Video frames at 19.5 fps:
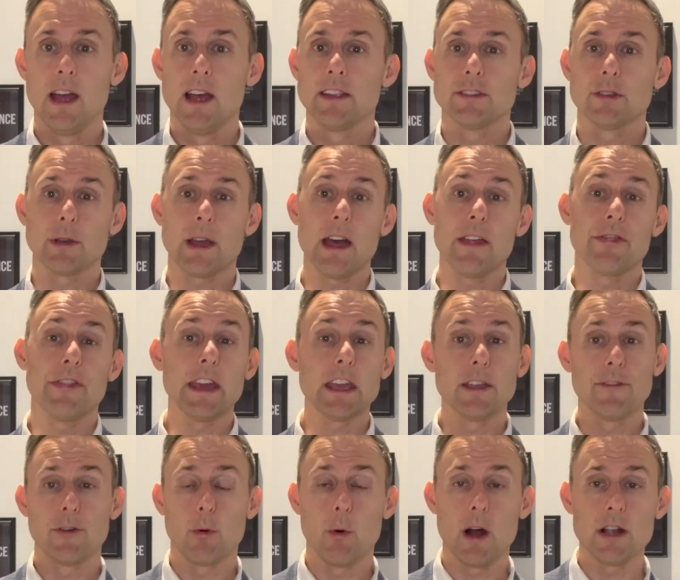So again, thank you
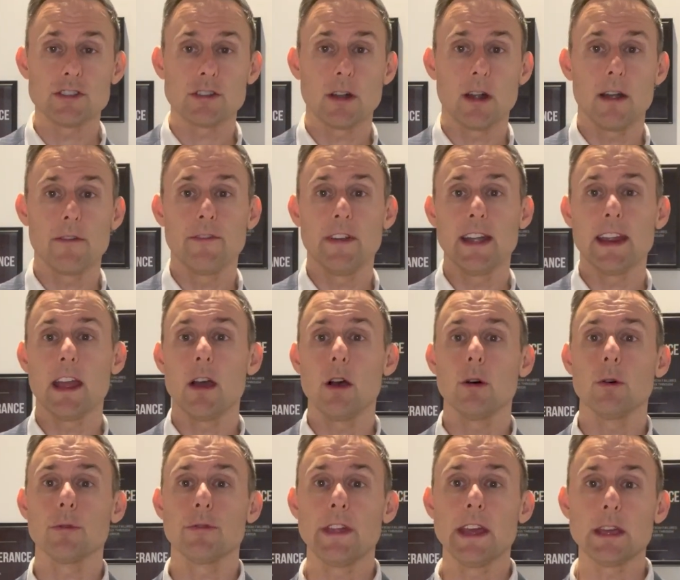for watching our
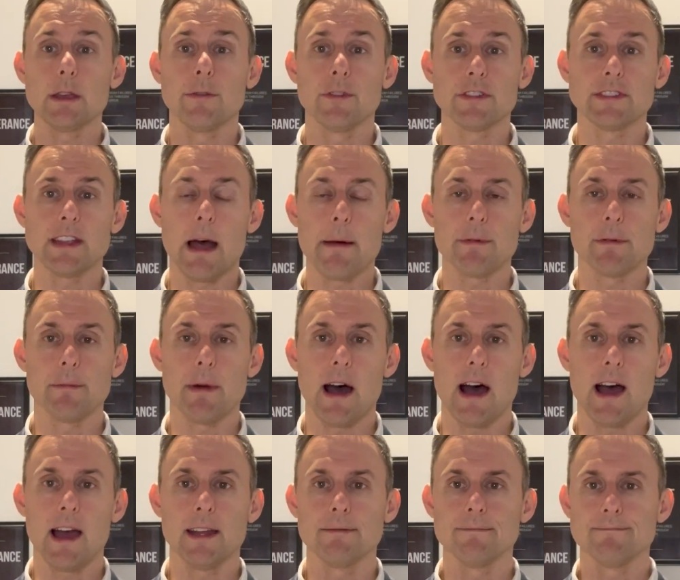video. Thank you for stopping
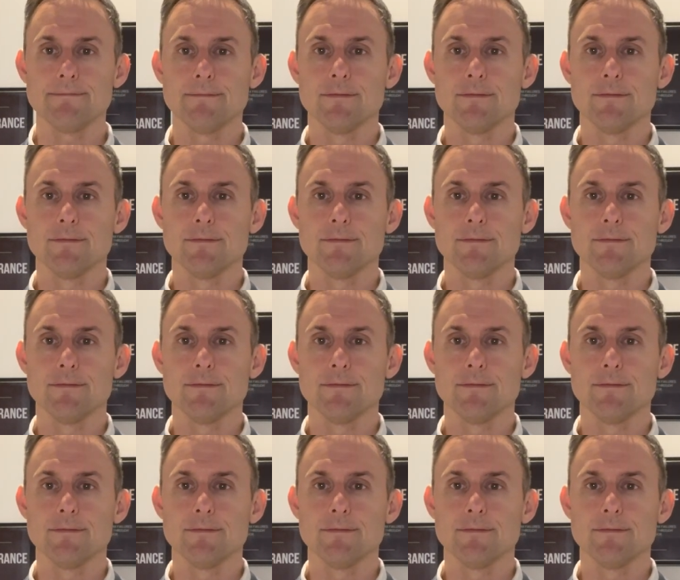by.